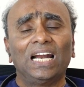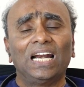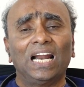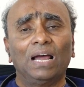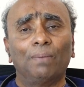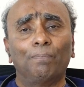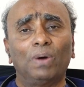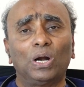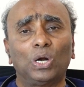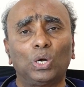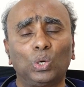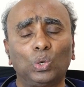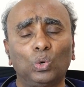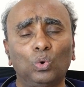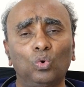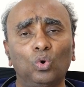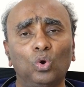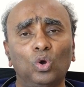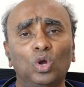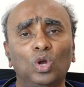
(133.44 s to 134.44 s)
Number
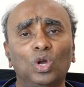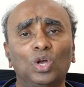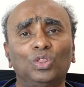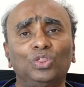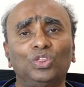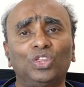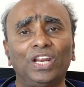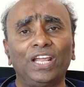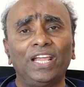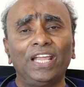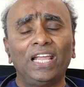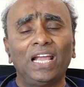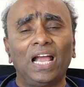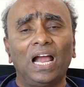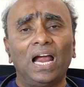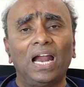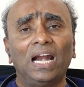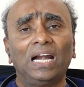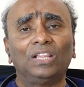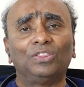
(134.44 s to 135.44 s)
two, 3
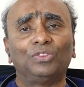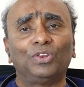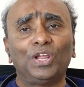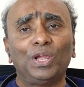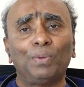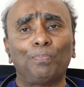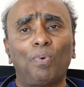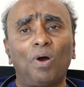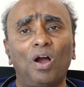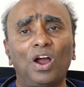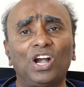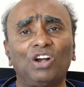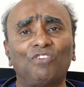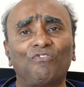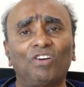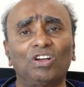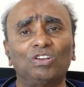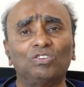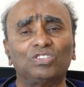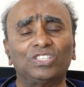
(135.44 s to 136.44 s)
and 3.5
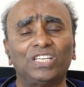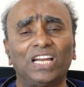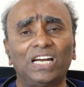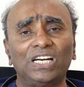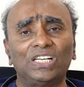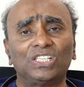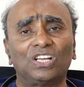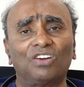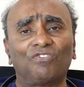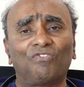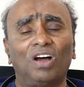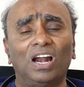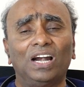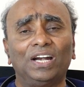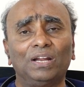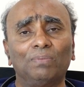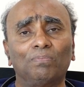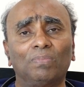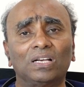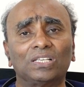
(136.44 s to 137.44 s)
stents of
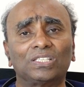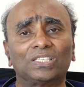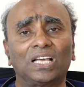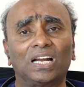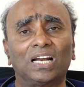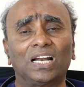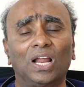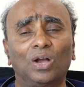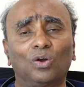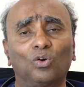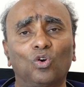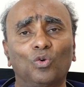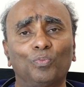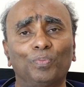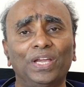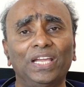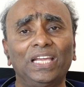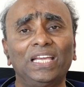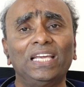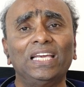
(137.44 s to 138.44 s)
Ultimaster
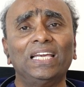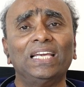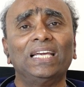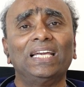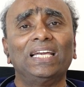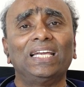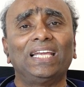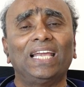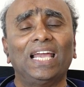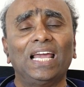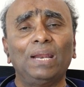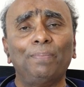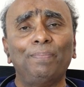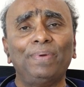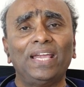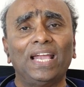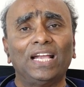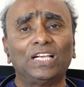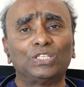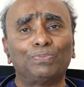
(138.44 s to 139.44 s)
Nagomi can
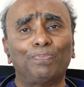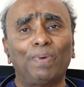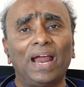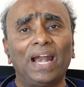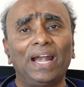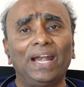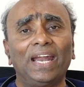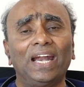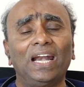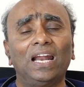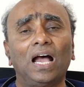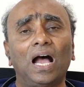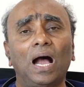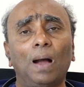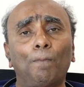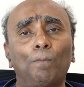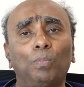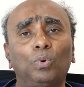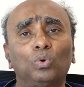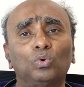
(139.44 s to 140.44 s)
be expanded
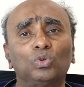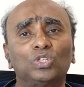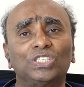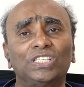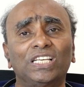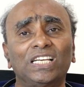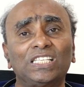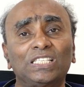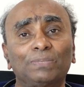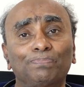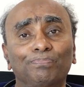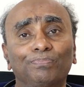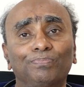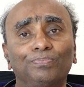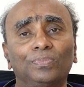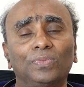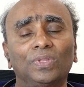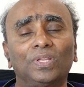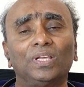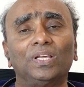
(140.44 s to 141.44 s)
up to 6
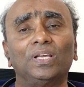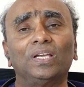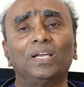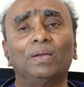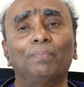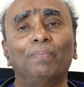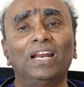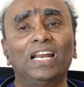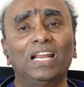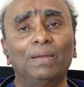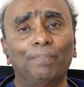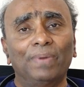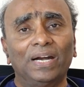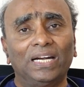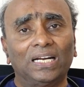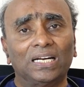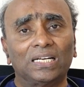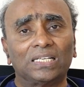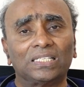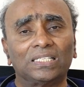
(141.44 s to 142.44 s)

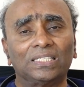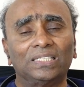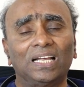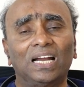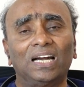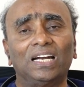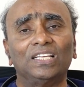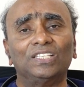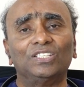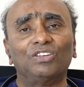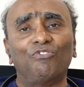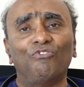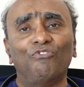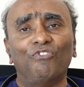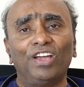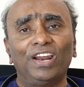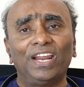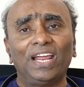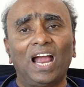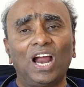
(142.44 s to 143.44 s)
millimeters. That is a
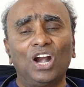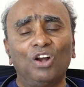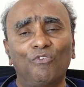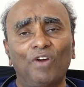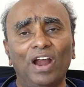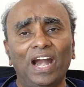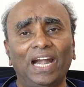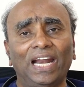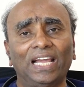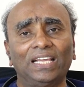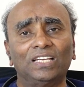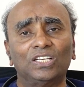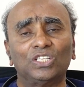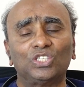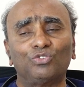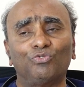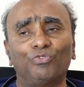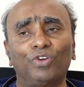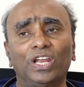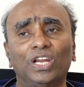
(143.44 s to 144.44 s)
very
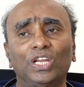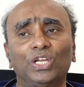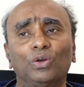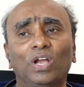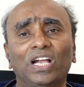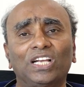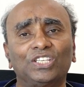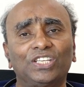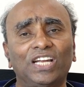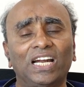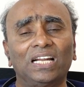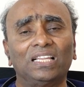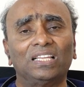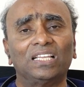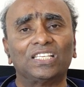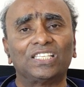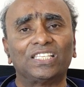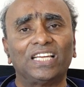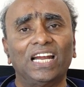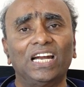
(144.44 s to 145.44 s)
advantageous when you extend
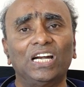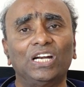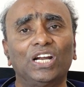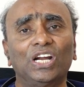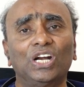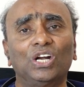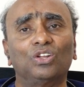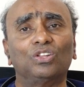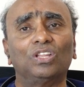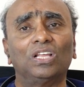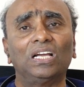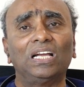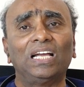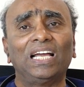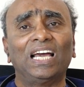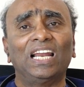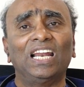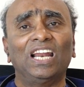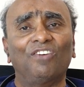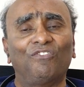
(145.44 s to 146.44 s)
the stent into the
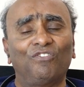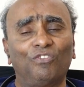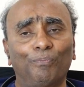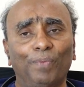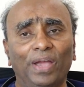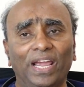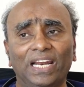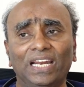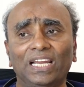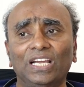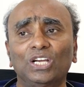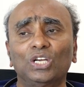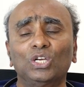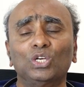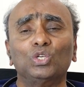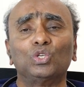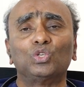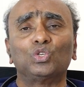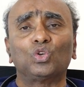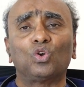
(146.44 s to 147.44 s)
left main.
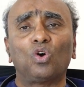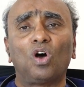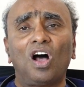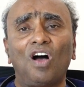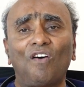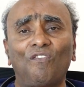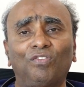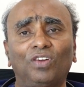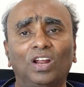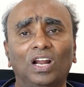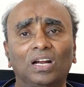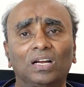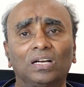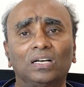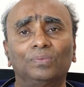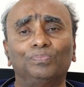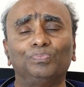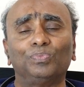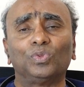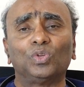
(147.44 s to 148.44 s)
So
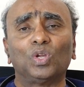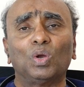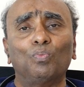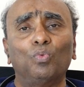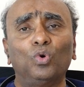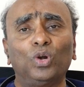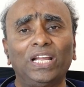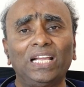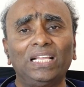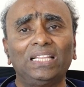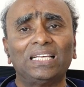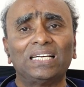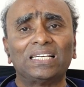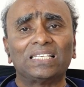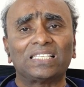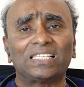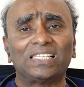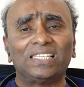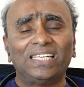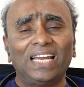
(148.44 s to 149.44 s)
after putting the
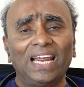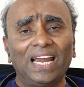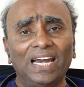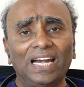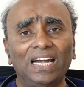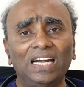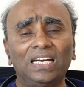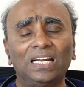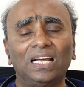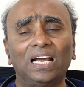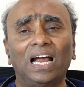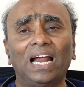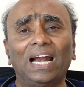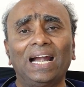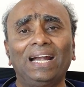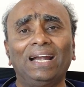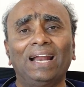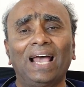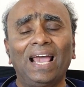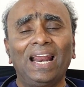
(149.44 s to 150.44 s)
stent
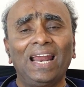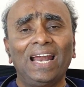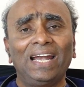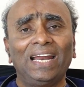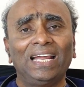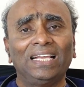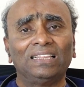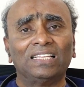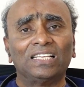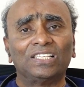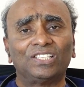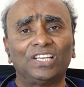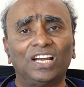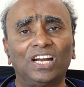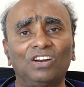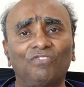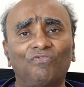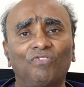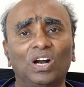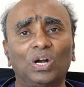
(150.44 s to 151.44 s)
and dilating the
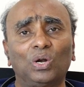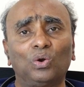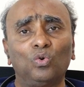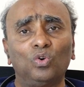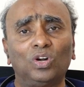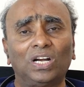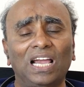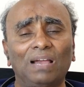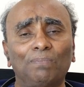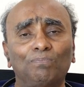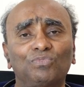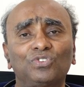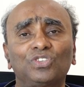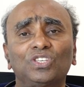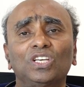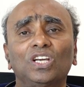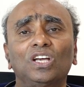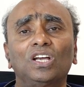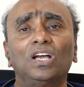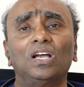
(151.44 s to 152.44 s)
stent for 2
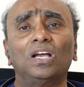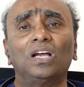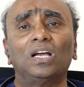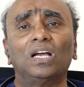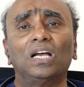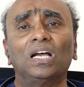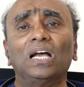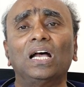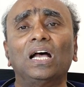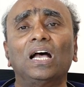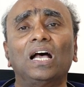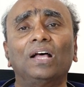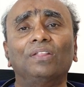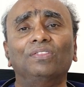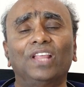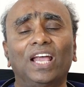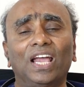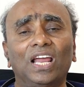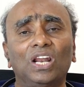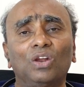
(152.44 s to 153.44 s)
times,
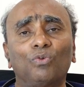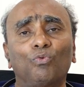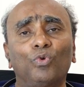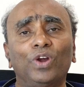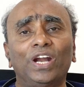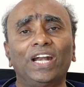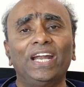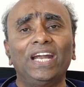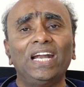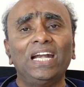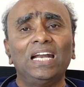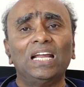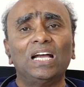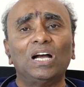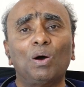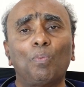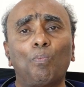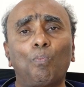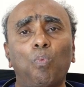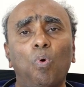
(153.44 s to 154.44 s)
then we did
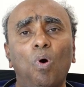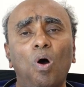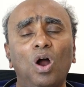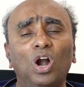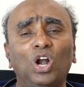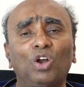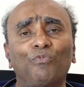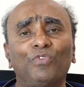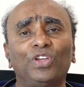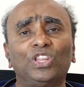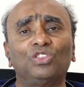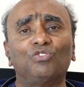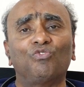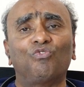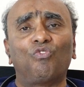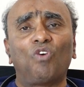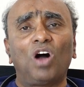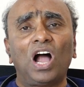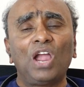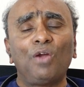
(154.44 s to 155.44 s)
pot with
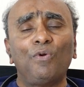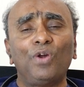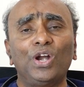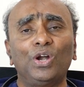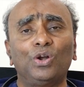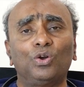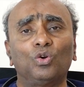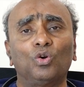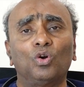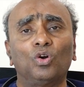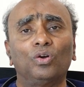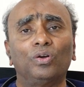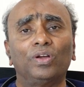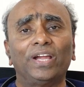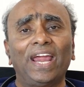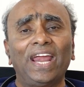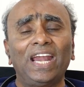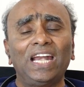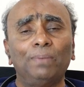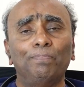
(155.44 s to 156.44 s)

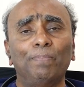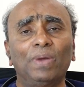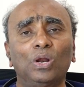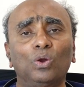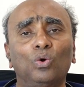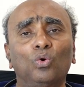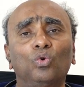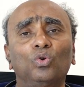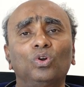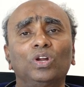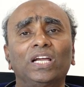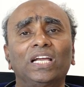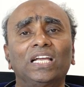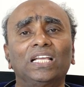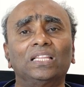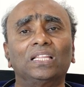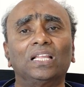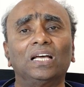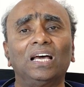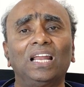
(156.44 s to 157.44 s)
5x8 balloon
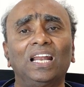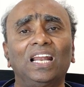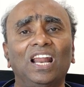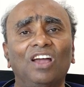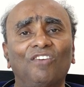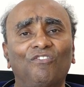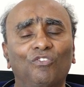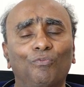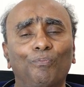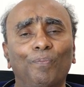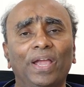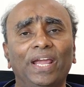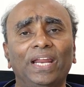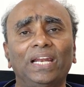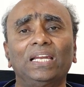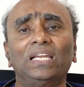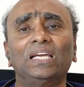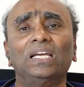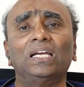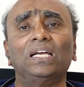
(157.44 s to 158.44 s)
in the left main